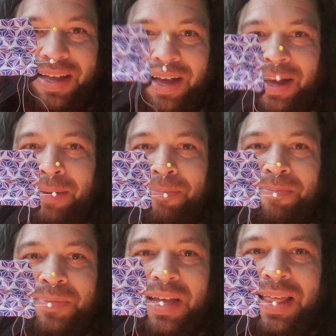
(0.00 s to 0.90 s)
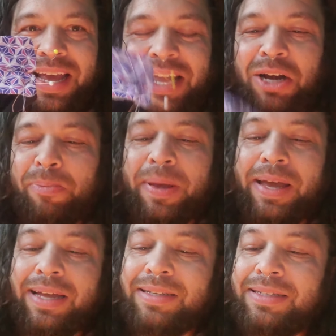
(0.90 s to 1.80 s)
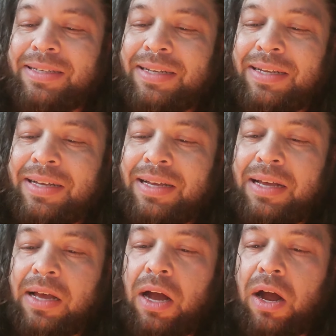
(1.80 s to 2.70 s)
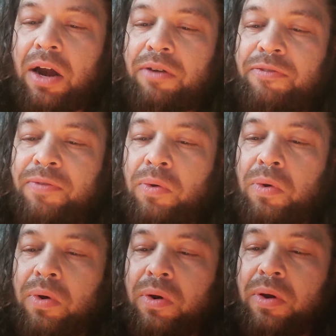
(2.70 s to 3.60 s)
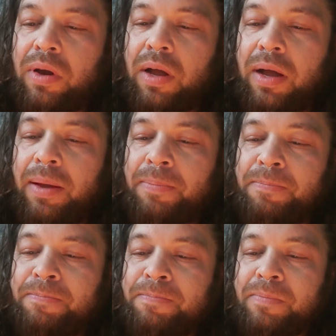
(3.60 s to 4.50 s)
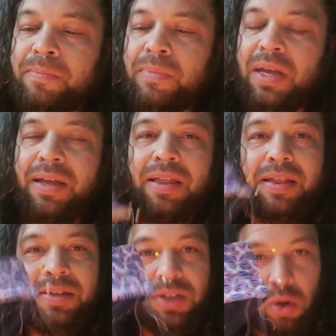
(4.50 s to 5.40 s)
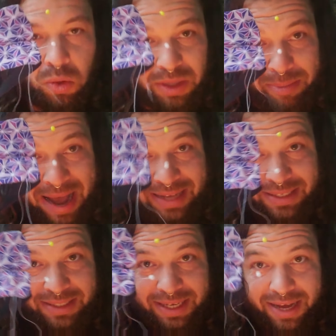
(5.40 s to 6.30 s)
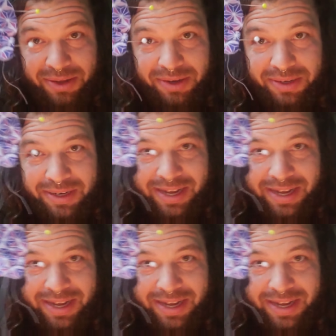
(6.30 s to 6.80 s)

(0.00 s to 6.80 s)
the inner pins are for to hold the mask together,